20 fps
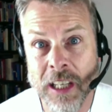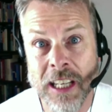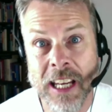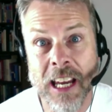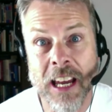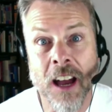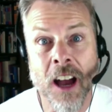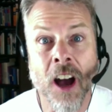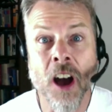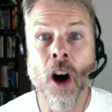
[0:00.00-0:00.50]

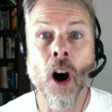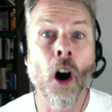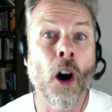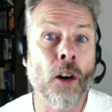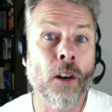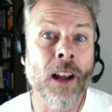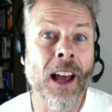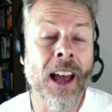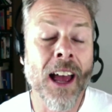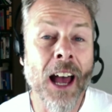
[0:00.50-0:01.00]
year
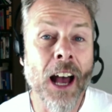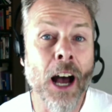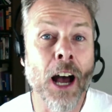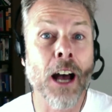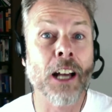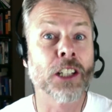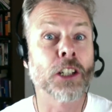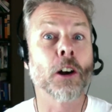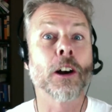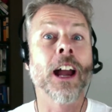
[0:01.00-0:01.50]
on,
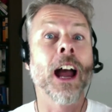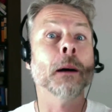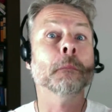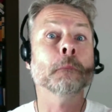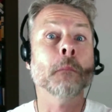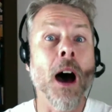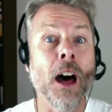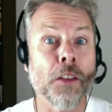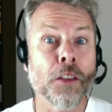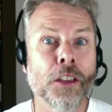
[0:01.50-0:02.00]
a
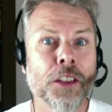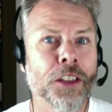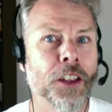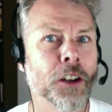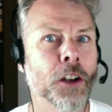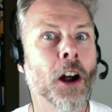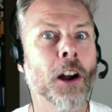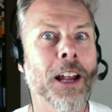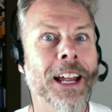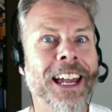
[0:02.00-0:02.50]

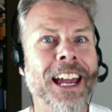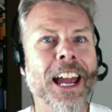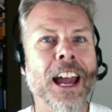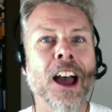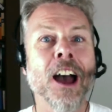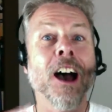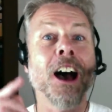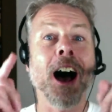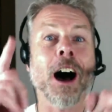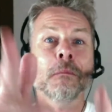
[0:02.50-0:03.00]

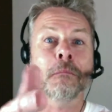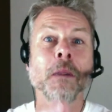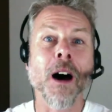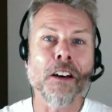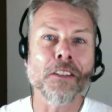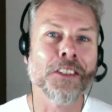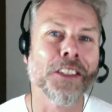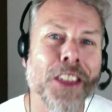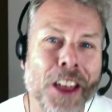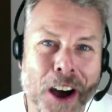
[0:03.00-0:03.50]

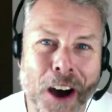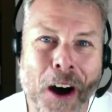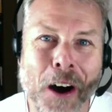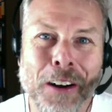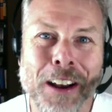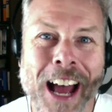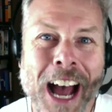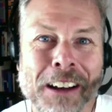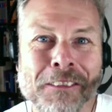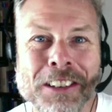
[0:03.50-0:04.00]
month
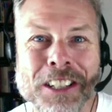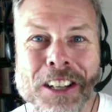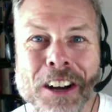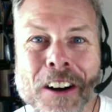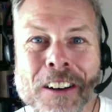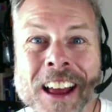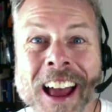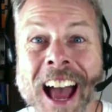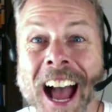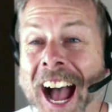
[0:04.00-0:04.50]
on
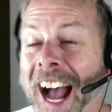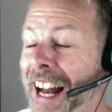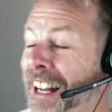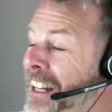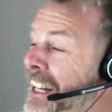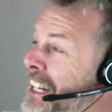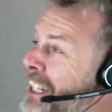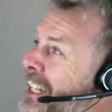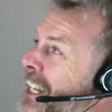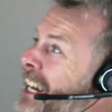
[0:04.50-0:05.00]
Amazon, and
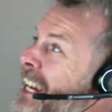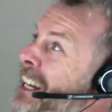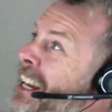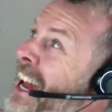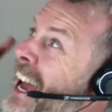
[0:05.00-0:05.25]
indeed